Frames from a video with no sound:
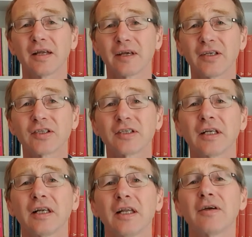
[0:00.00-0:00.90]
they still
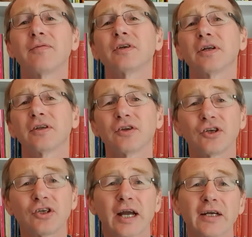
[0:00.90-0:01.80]
lived under the
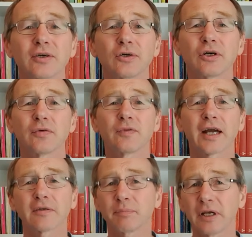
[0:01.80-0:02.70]
shadow of
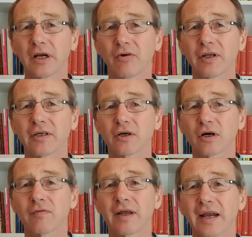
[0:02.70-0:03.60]
that period
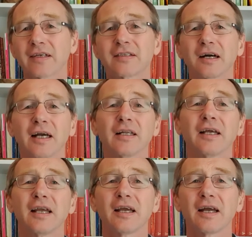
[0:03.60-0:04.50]
of exile
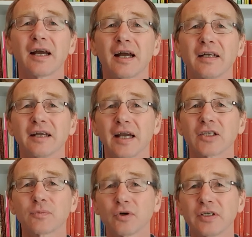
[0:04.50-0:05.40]
and
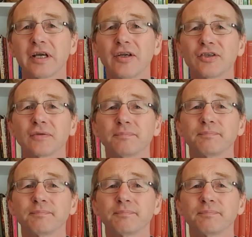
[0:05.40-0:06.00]
exploitation.